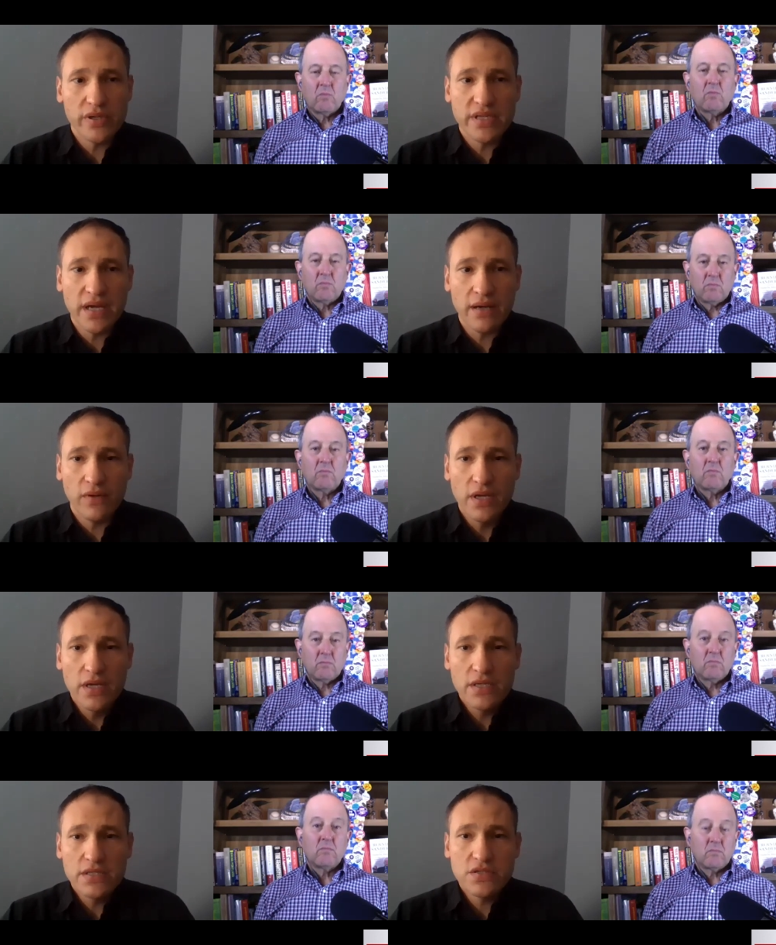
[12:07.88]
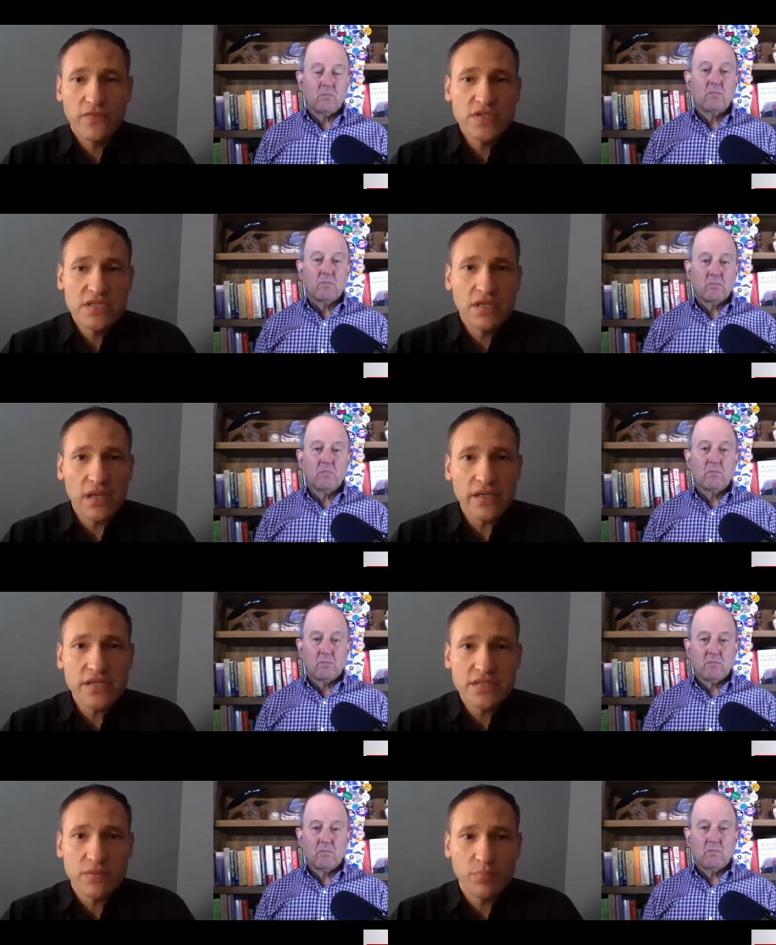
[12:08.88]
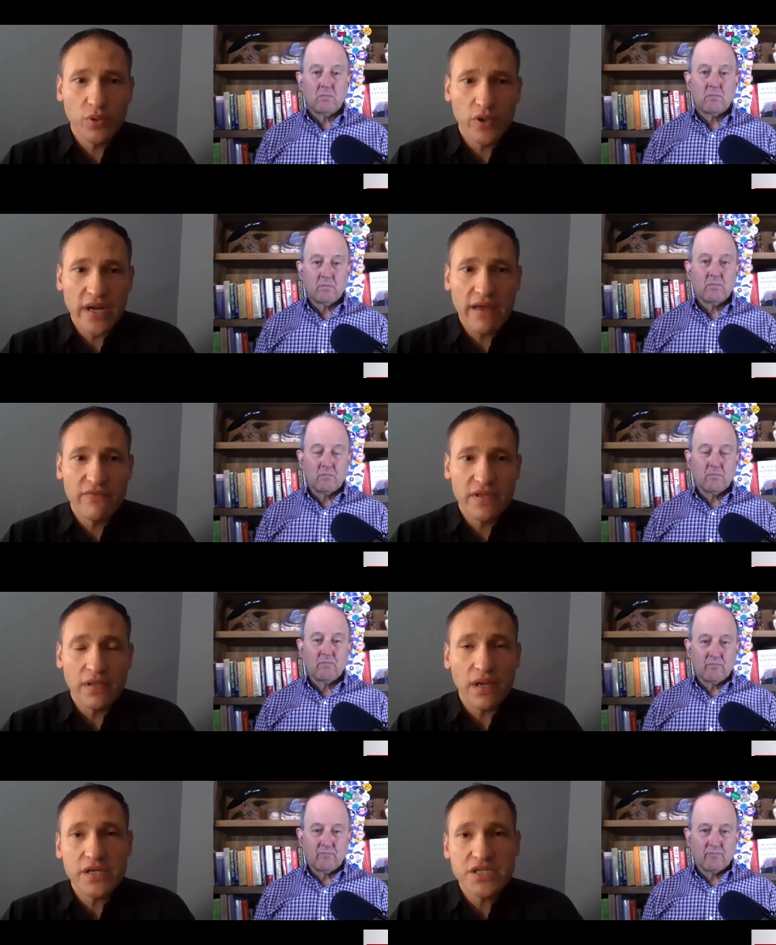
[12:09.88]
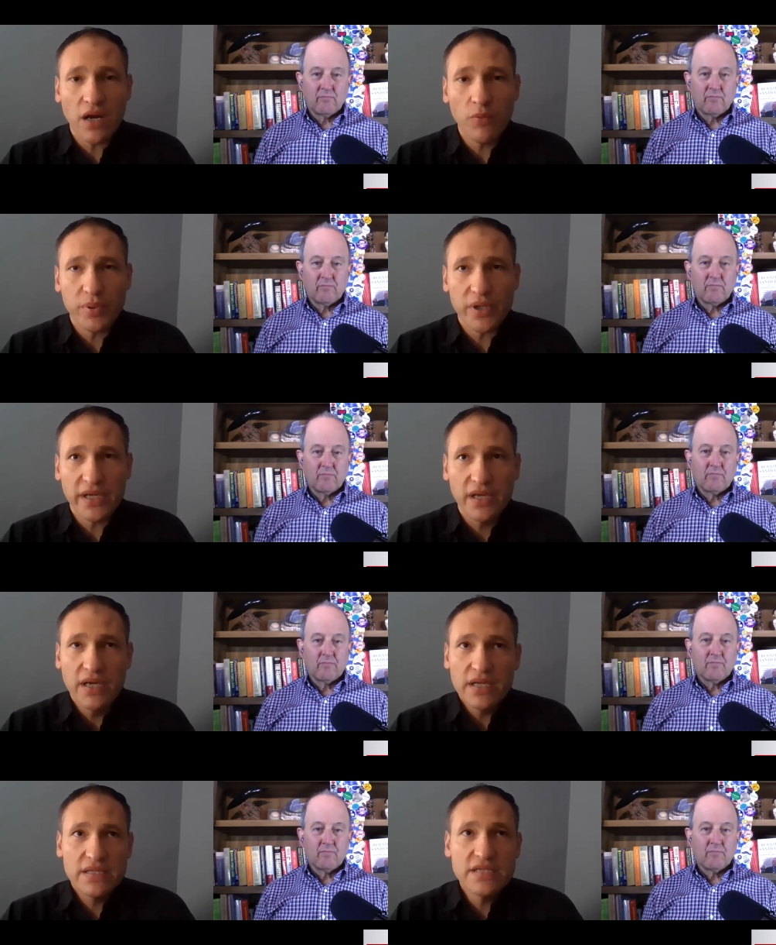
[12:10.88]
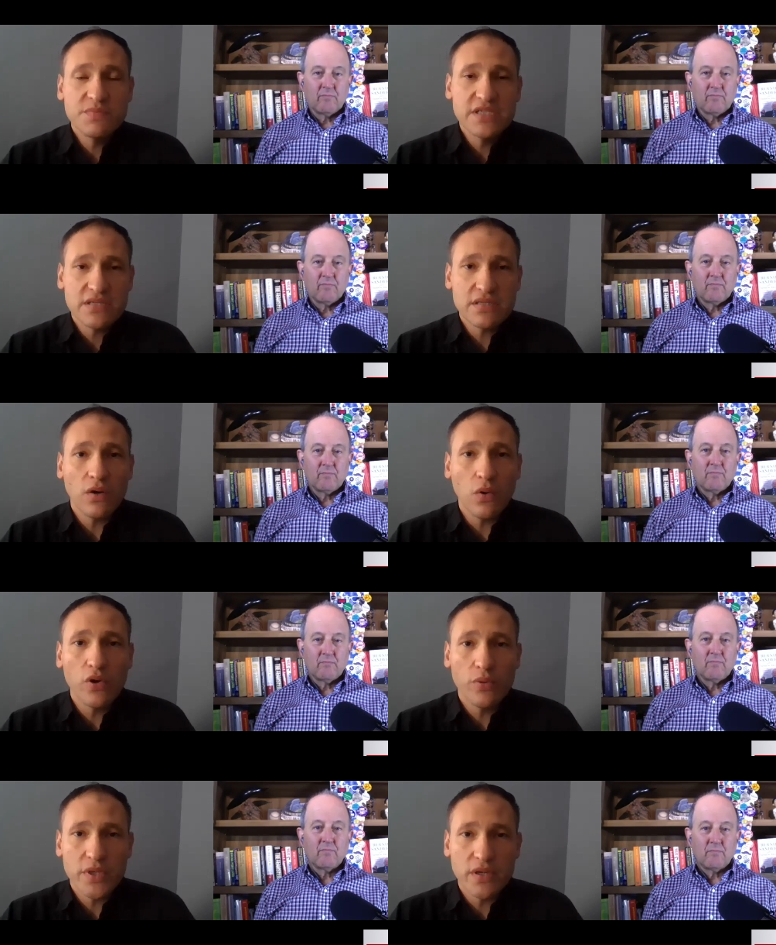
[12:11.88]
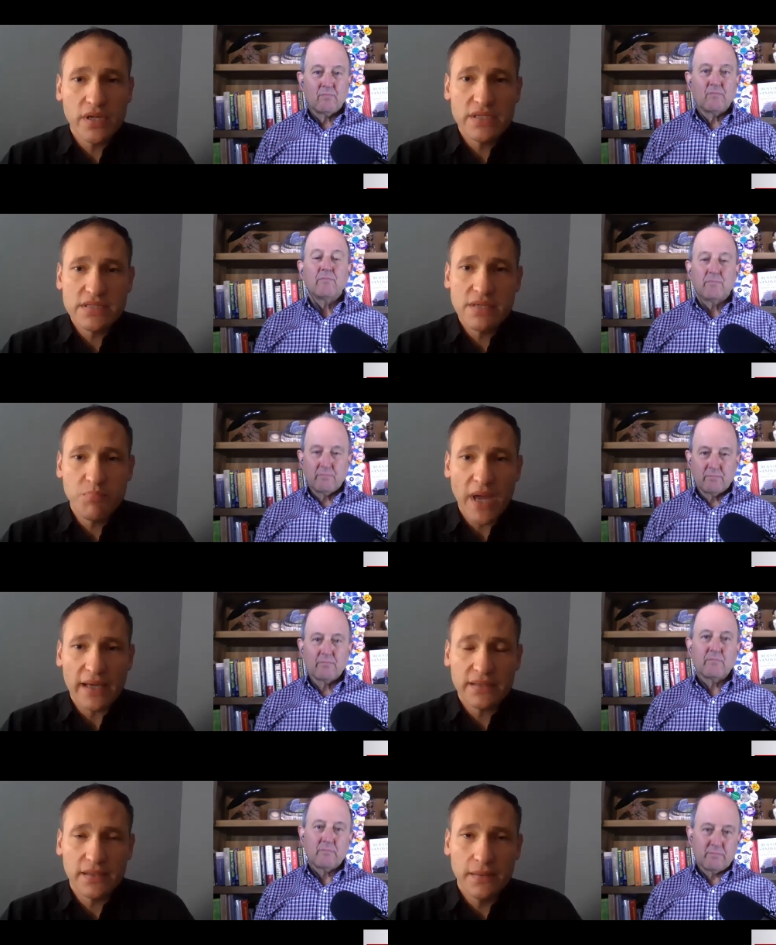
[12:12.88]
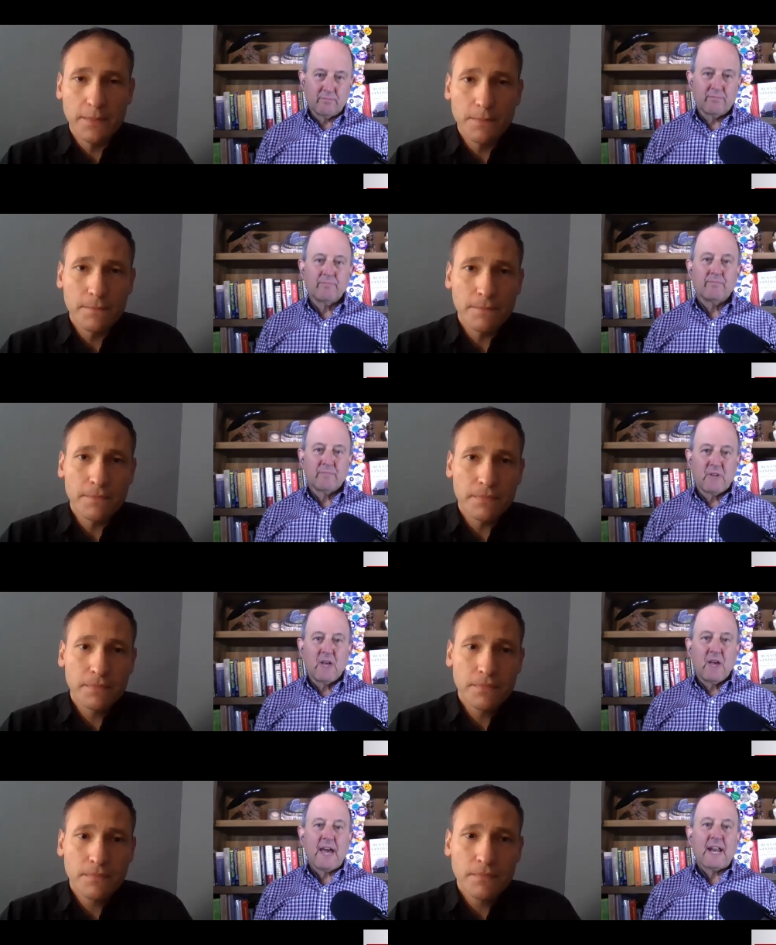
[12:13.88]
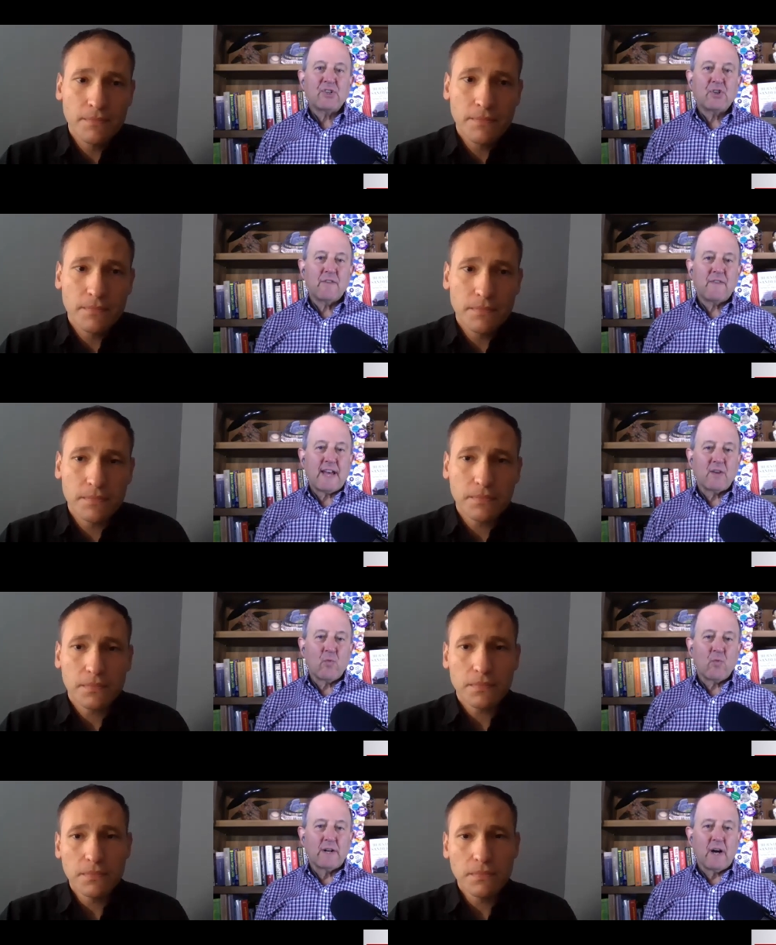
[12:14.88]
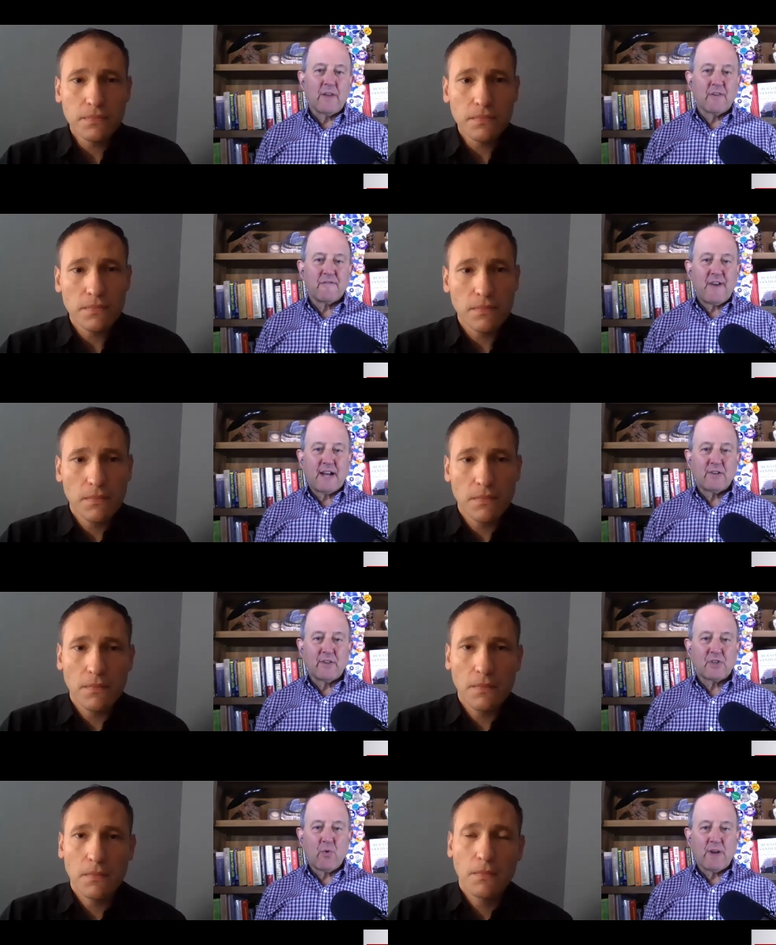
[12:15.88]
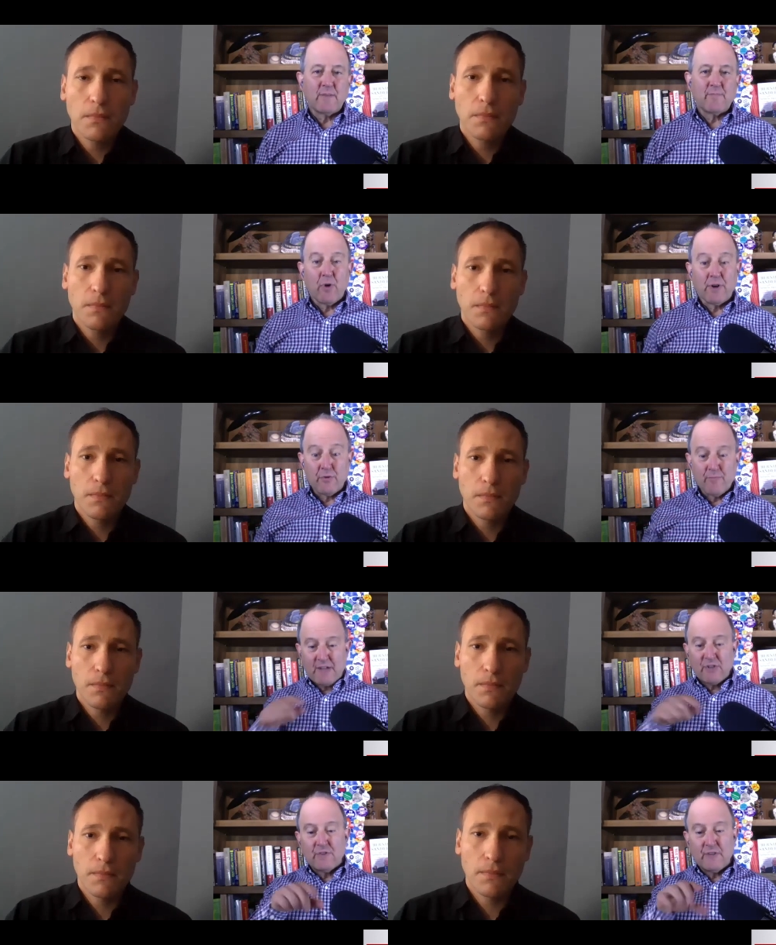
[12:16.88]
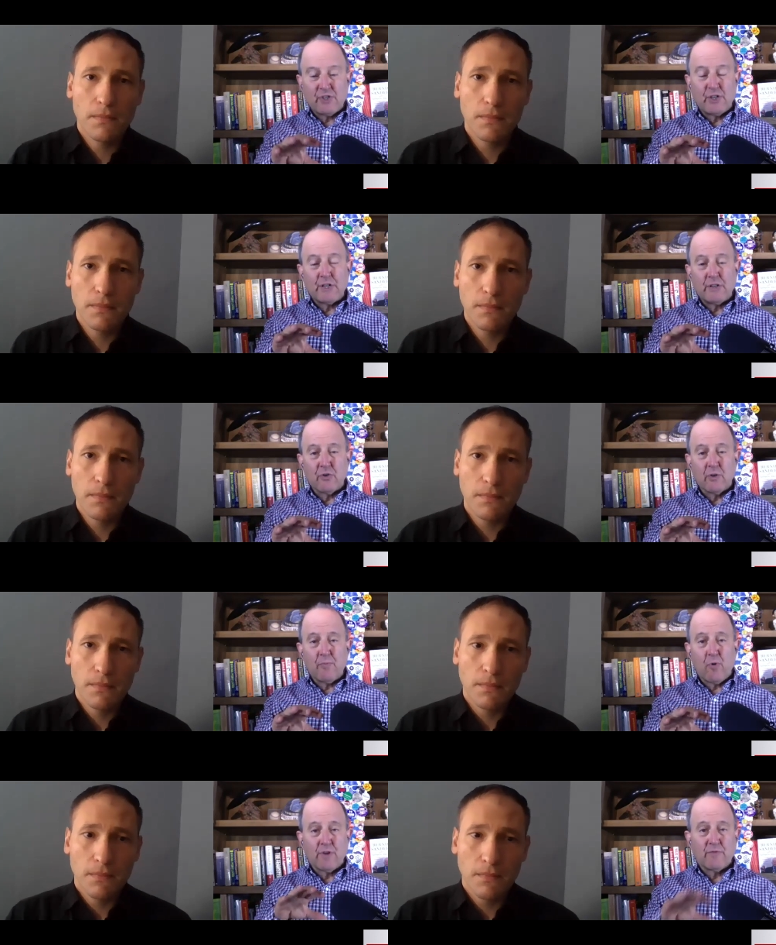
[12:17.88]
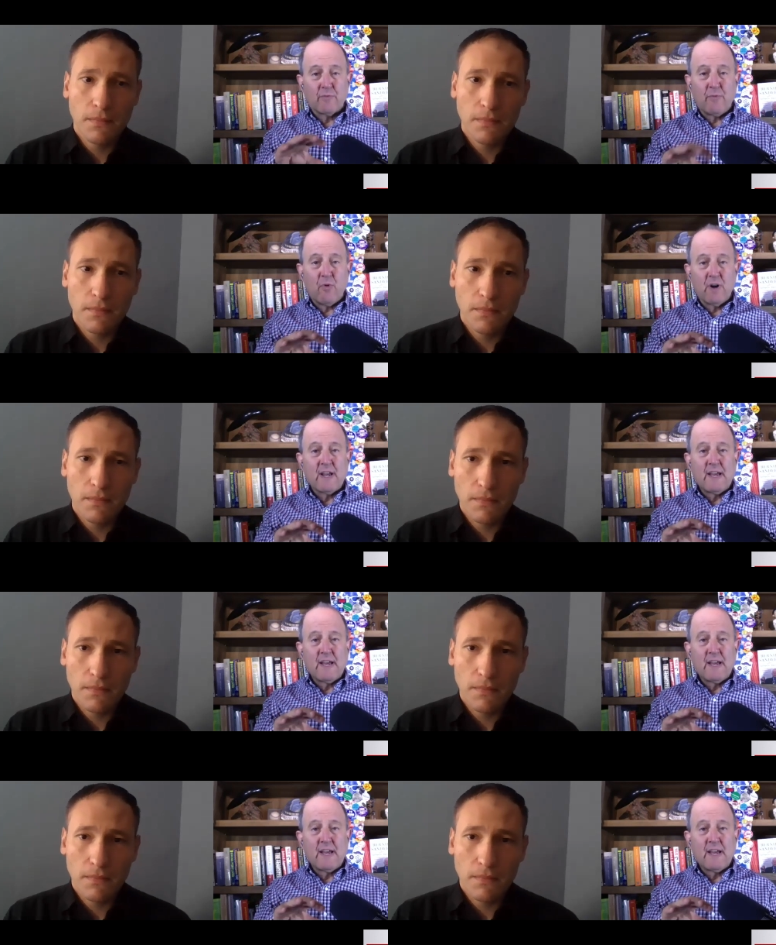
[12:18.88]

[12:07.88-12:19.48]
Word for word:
Speaker 1: in town. So if you see the largest employer having a large outbreak, this means that the whole community is impacted.
Speaker 2: Mm. And I should have added one other factor that's quite important. You mentioned this in your important report